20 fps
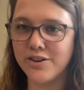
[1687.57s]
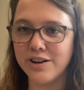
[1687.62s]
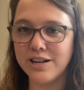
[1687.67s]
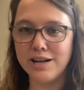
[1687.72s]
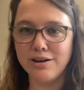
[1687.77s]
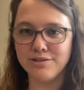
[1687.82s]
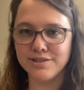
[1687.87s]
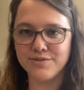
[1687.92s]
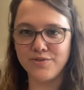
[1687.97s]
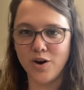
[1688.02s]

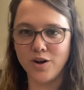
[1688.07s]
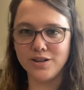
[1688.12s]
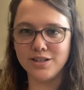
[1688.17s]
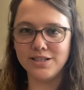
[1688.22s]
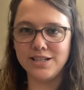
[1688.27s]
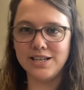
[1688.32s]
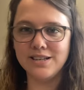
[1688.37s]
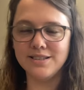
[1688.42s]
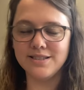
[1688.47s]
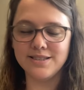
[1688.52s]
Greenhouse of
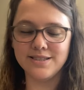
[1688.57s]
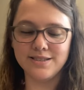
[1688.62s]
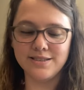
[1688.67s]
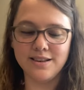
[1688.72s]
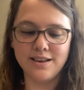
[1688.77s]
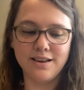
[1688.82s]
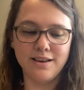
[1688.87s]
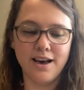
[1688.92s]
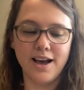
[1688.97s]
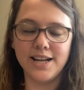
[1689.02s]
Oddities.
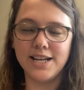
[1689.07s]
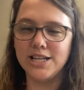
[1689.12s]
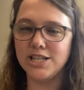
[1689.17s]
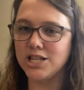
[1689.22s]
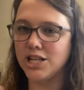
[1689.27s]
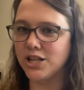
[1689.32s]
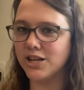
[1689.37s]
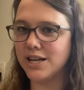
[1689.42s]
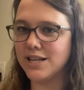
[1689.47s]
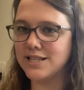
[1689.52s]
I need
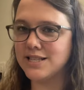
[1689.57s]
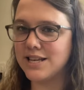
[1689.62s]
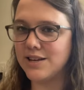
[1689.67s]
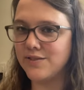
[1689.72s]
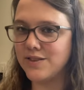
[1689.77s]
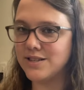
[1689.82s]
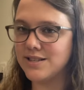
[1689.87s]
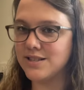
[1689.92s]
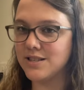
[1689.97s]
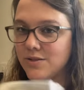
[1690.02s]
to look and see if
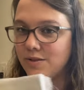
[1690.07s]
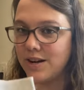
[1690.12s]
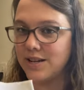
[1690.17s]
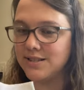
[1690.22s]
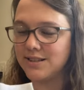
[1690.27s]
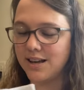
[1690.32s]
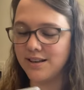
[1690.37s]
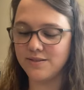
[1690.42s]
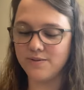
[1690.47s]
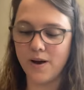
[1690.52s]
this is the right
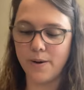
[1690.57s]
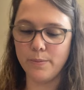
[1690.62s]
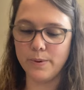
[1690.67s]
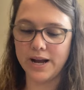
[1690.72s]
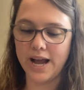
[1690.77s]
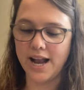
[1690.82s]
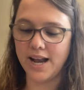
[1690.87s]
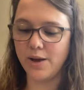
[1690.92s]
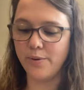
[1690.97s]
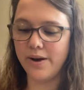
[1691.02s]
size fabric
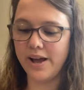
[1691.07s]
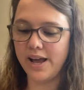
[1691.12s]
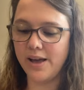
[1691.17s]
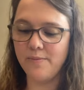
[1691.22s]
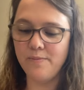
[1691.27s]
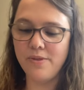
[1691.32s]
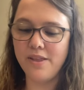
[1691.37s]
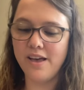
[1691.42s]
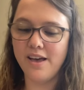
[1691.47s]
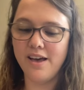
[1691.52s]
anyway.
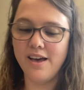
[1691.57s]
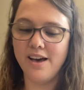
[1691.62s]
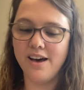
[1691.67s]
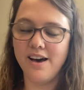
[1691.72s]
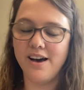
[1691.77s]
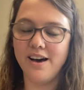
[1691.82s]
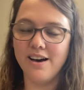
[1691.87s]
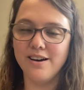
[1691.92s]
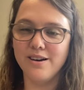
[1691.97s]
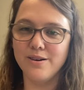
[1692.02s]

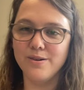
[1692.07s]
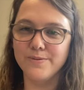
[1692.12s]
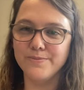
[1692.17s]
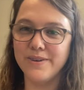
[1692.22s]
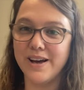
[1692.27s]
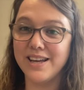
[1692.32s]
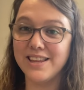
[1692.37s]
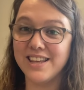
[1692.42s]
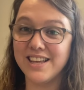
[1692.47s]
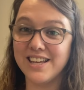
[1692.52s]

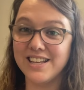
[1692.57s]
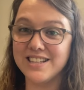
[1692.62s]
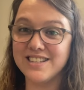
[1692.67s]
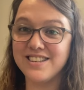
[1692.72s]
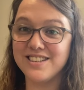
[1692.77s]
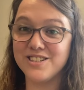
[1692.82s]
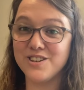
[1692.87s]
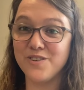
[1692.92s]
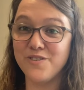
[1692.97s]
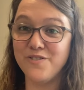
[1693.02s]
I think it's
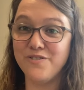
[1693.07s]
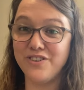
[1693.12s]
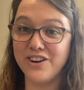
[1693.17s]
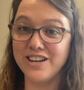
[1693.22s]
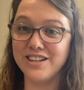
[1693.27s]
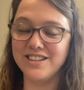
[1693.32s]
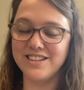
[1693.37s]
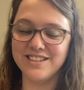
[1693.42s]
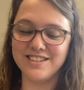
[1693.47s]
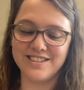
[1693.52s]
such a
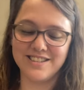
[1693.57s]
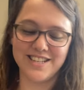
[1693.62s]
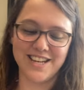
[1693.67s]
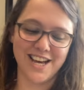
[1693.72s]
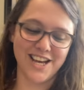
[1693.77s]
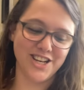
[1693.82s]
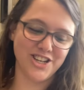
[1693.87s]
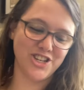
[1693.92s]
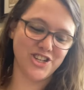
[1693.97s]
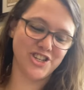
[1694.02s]
fun
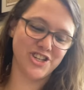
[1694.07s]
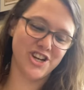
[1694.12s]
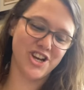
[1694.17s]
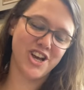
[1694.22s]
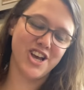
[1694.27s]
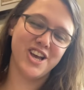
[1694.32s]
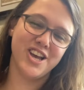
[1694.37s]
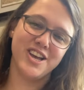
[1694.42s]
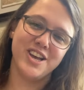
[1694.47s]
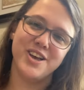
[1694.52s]
stitch,
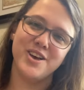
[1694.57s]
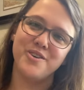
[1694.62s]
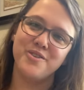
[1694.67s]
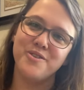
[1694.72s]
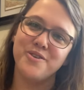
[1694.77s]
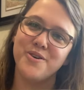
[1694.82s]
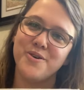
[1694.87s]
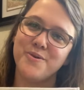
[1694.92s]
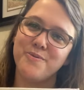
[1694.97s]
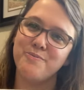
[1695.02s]

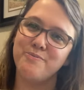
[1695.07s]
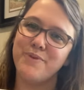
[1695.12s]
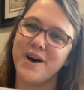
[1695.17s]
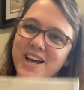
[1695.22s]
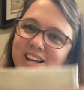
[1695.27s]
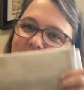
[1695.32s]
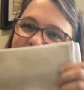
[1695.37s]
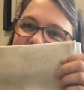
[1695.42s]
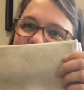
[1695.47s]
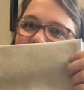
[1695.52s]

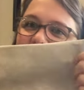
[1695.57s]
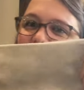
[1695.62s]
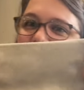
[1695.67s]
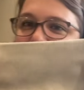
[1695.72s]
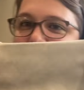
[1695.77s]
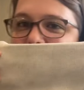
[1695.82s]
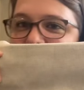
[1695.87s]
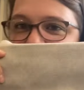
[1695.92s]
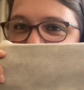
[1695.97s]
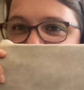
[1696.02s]
but
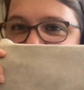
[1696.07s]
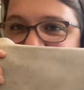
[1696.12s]
we shall